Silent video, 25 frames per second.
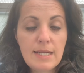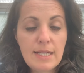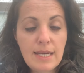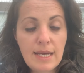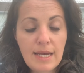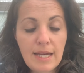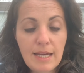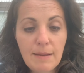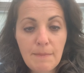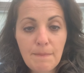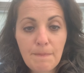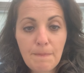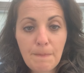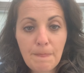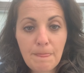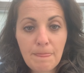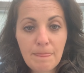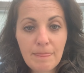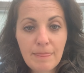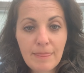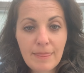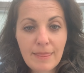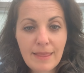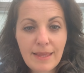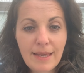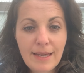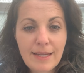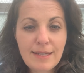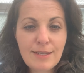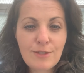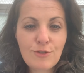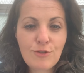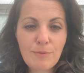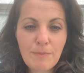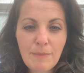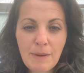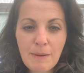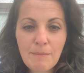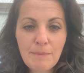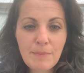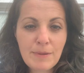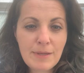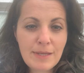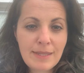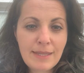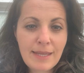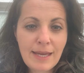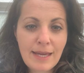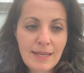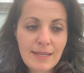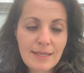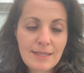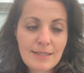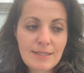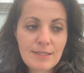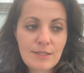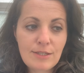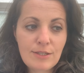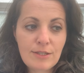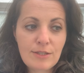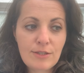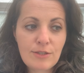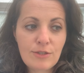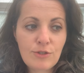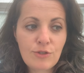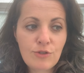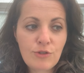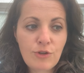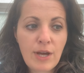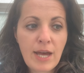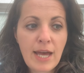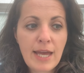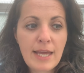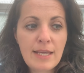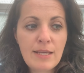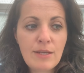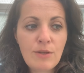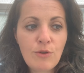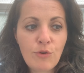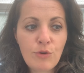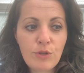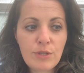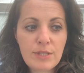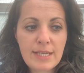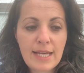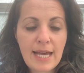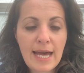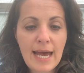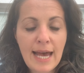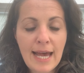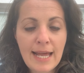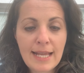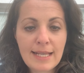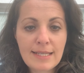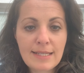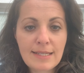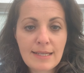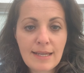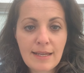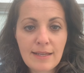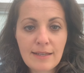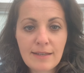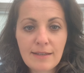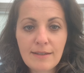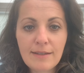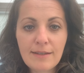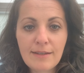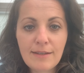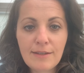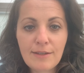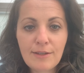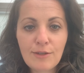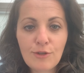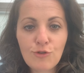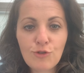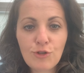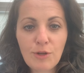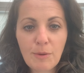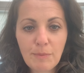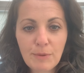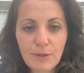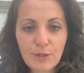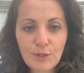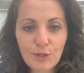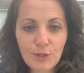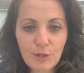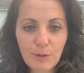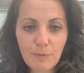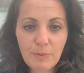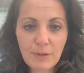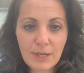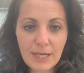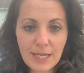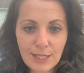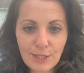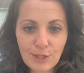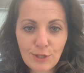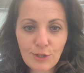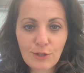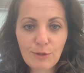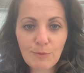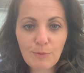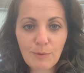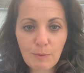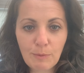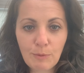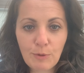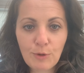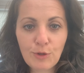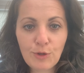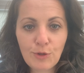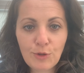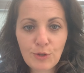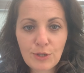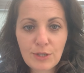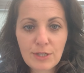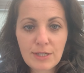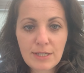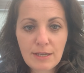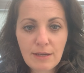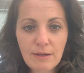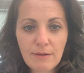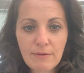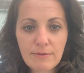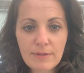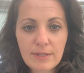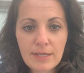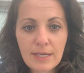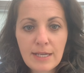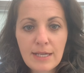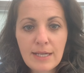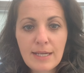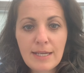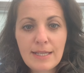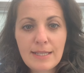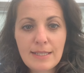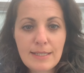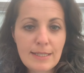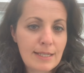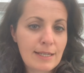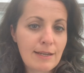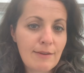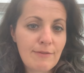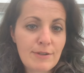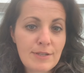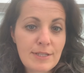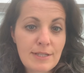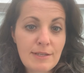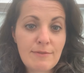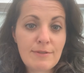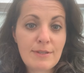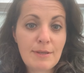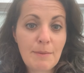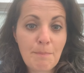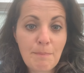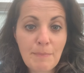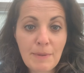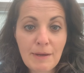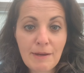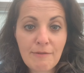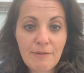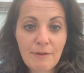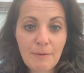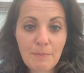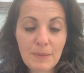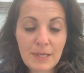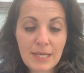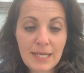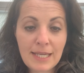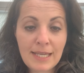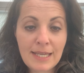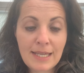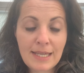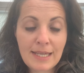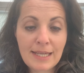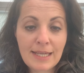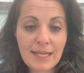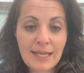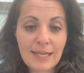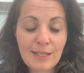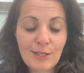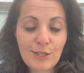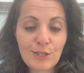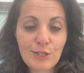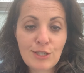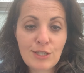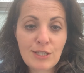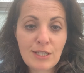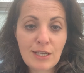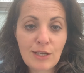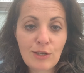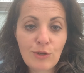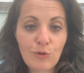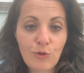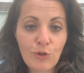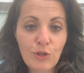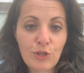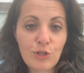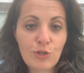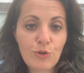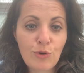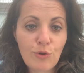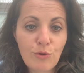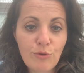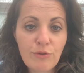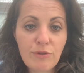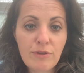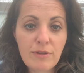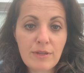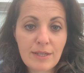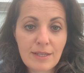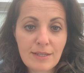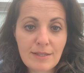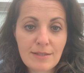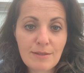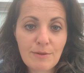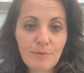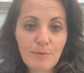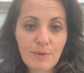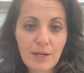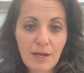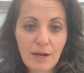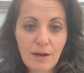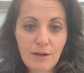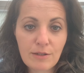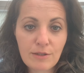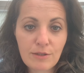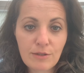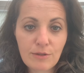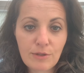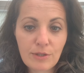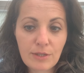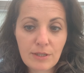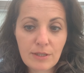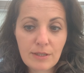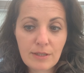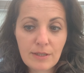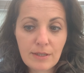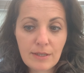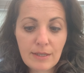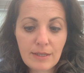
And it's remembering that, it's trying not to add and contribute to the pressure that we're putting on ourselves, to give ourselves a bit of a break and just to acknowledge all the things that we are doing.